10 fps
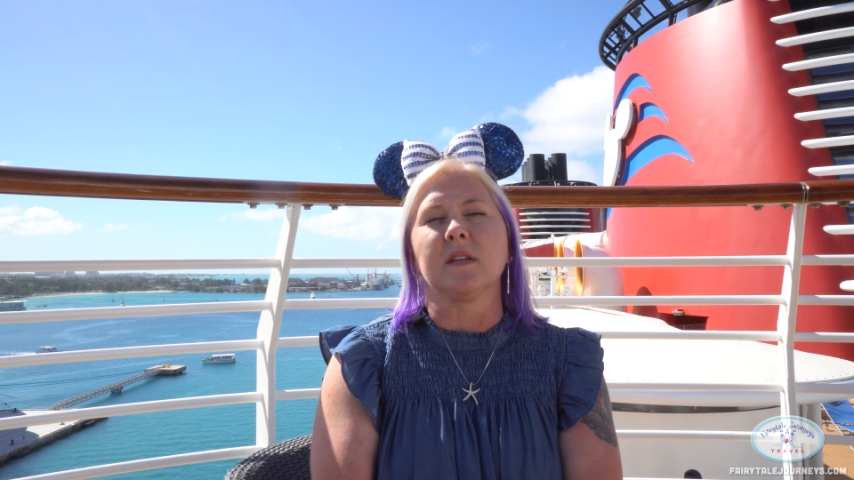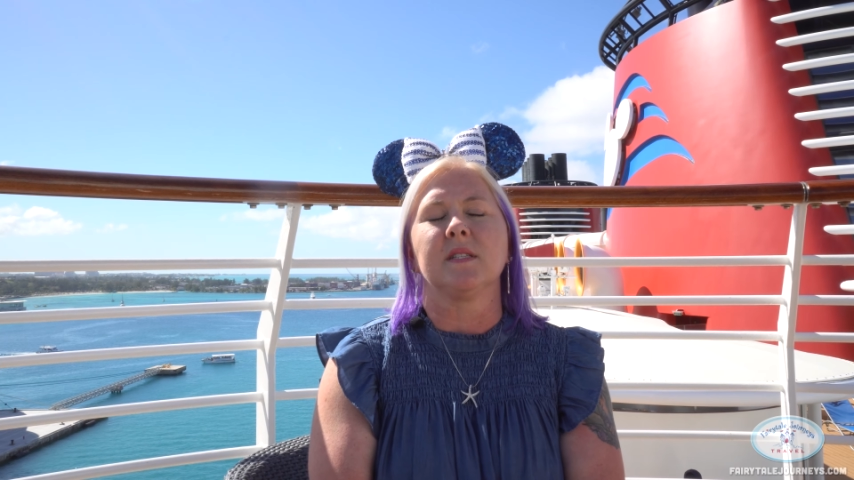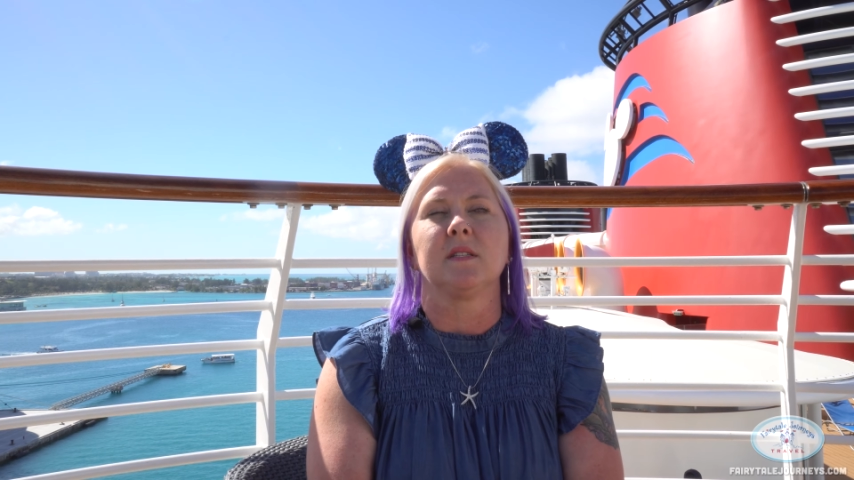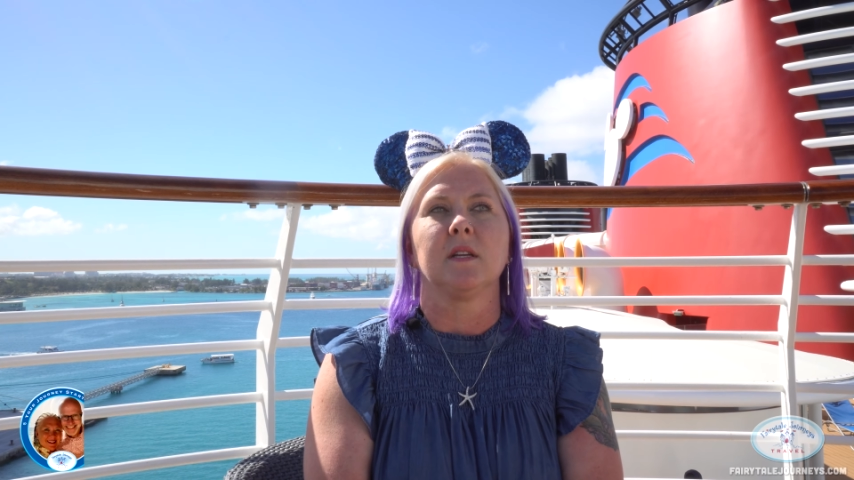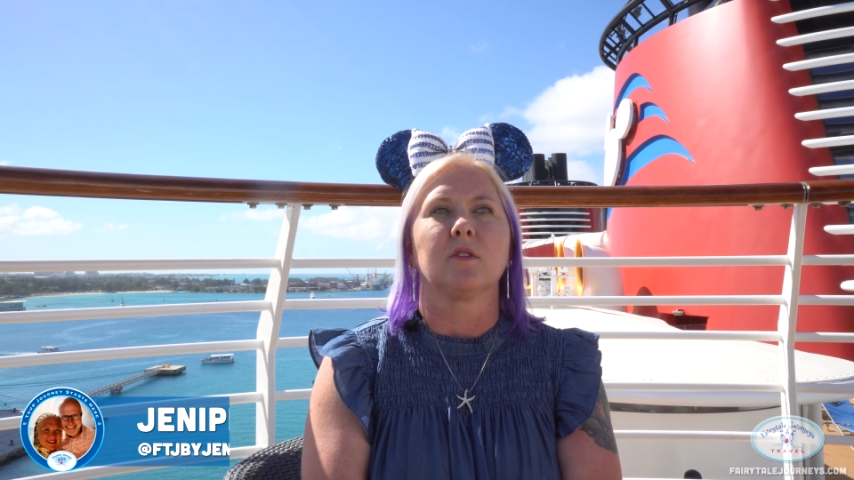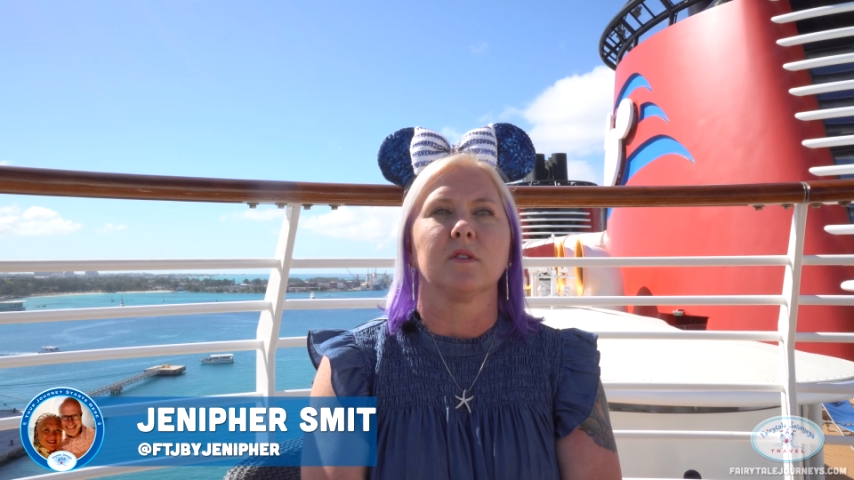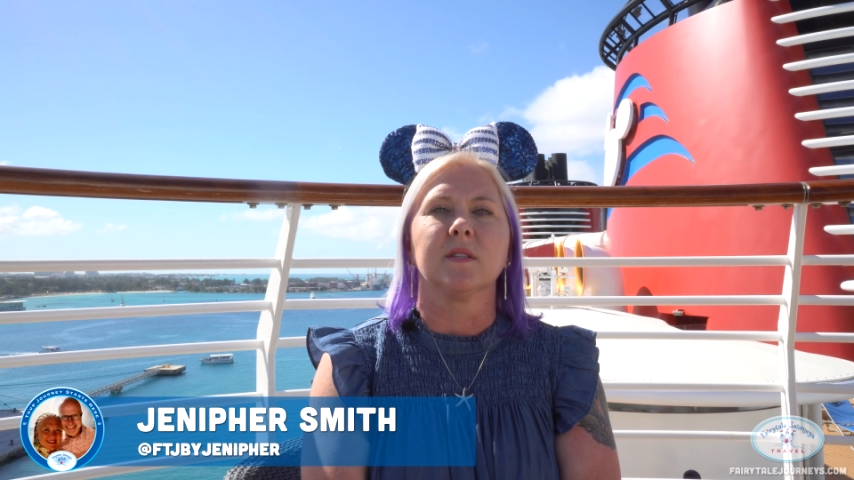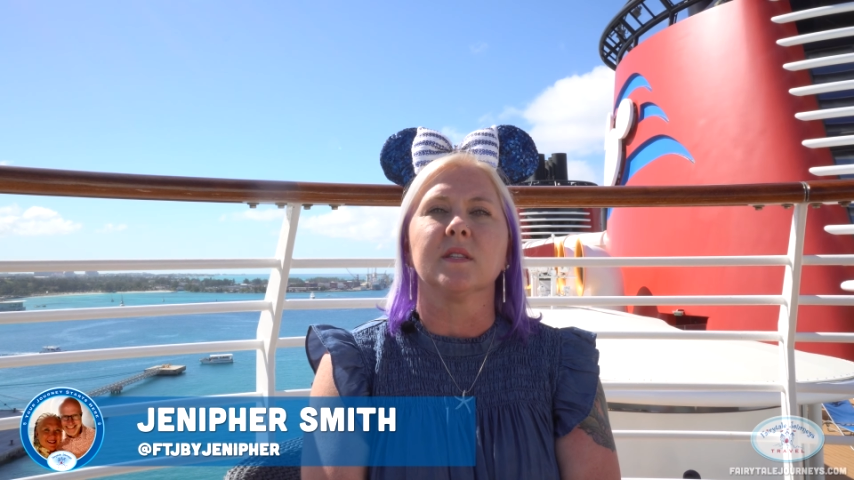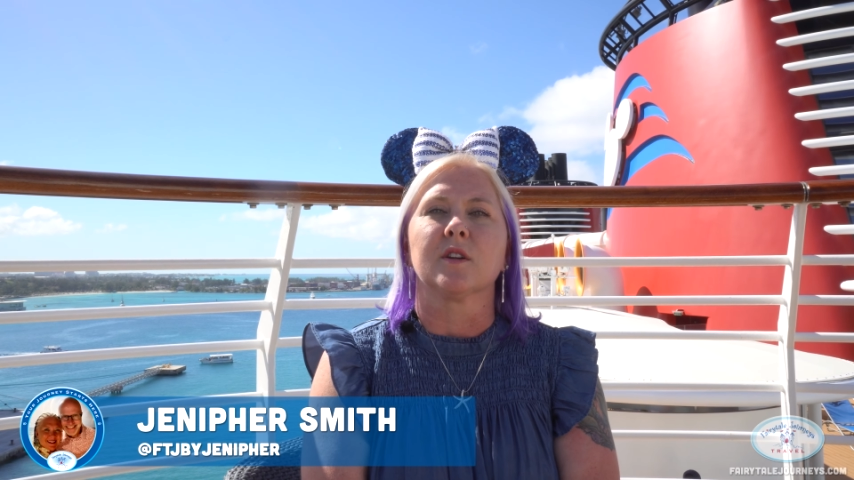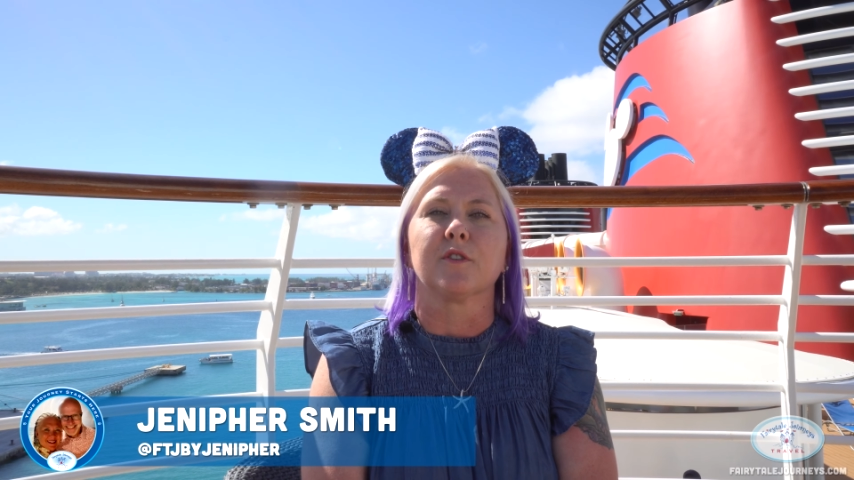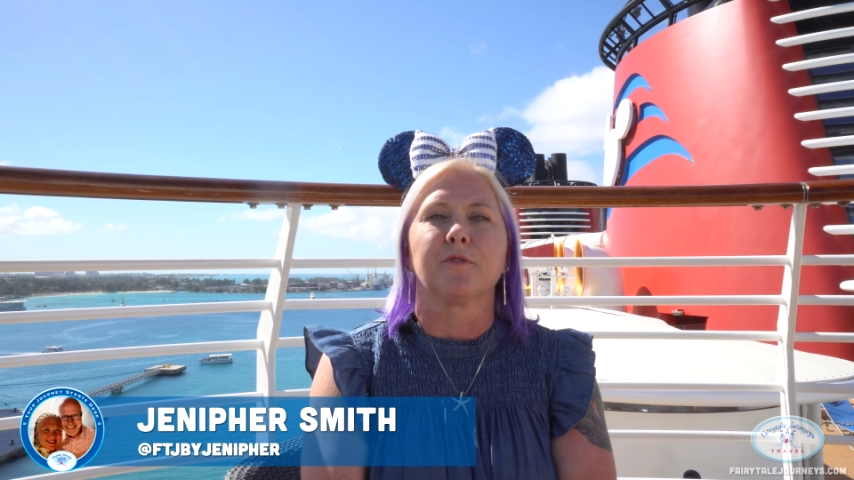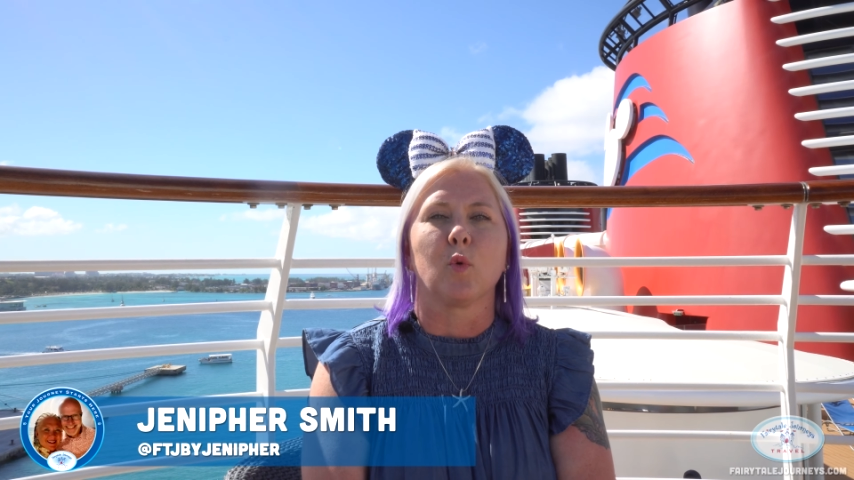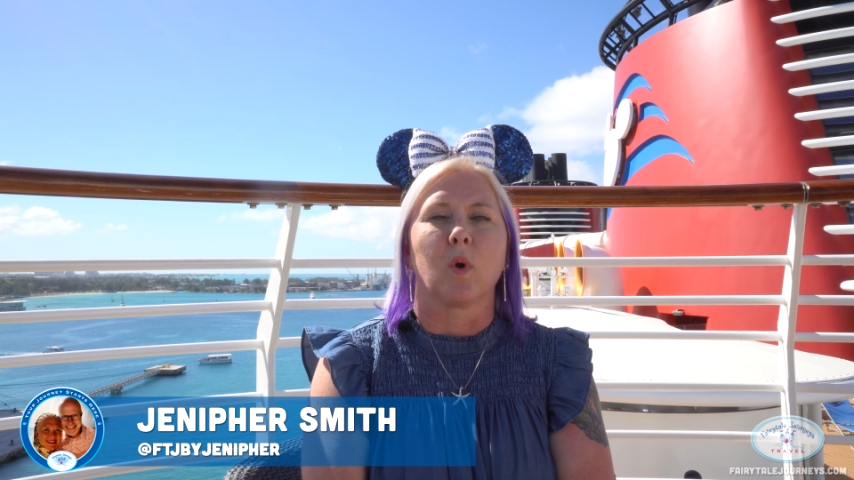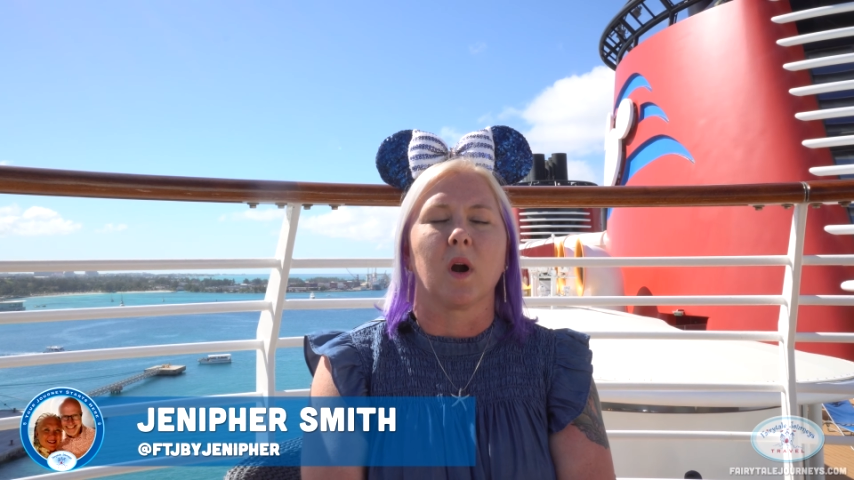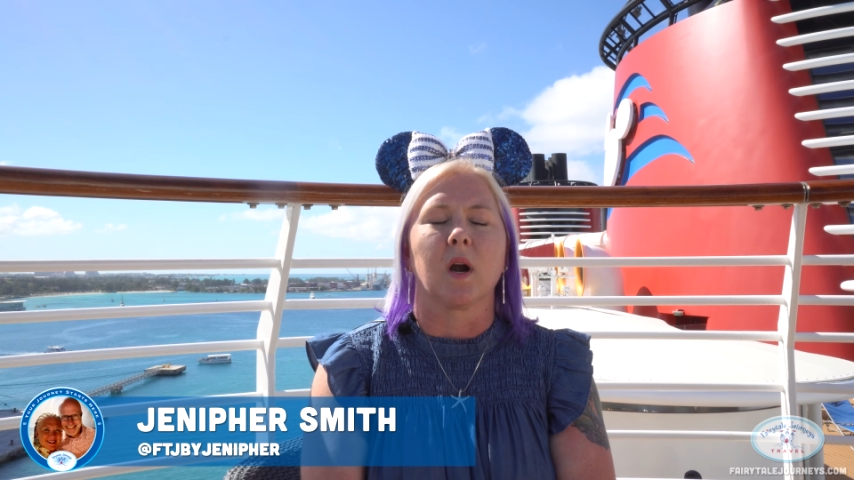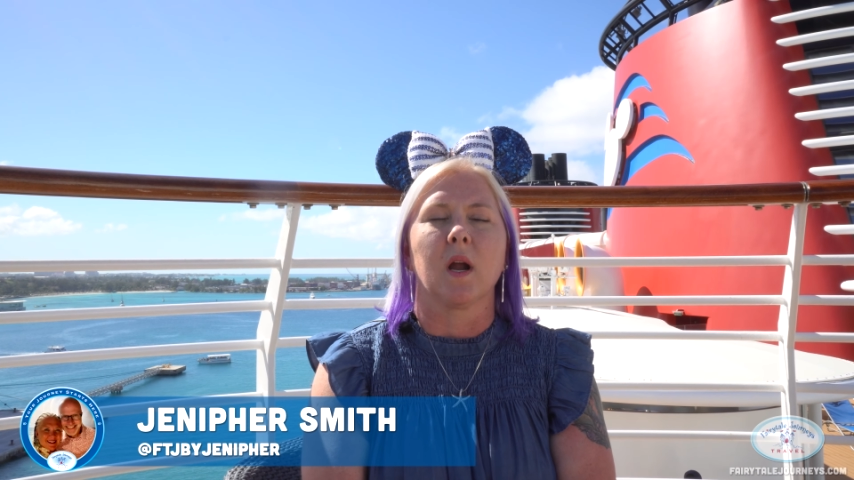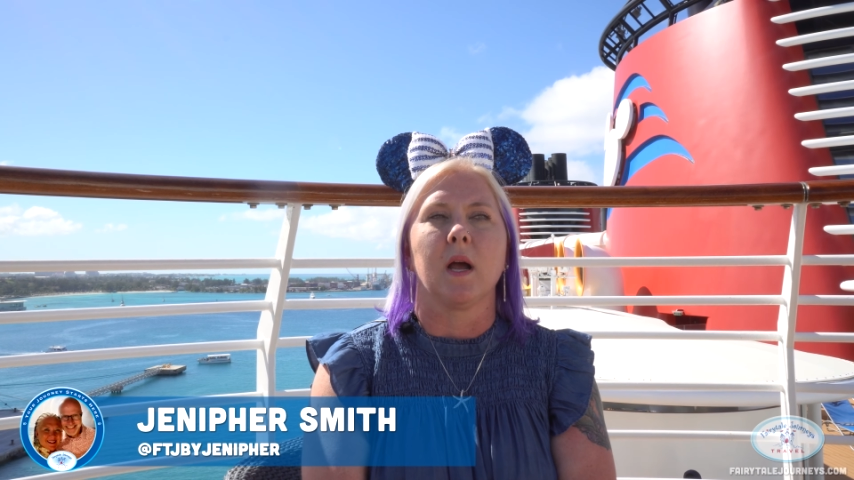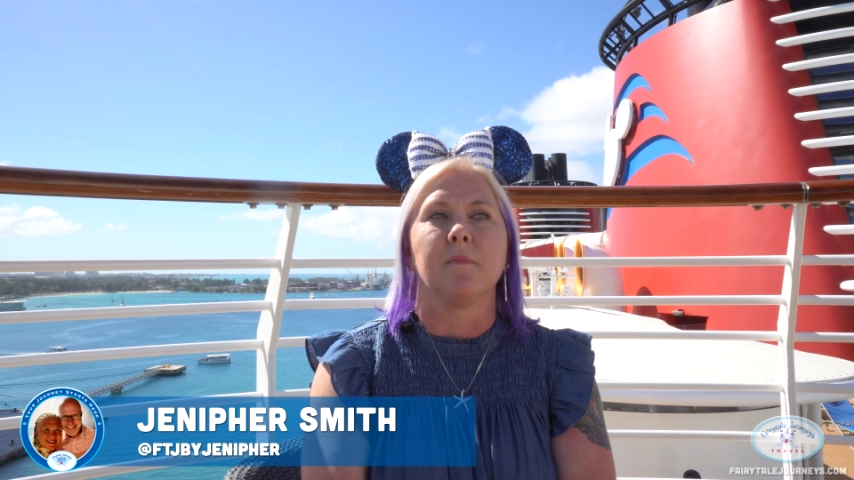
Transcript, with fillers: that Disney cruises are for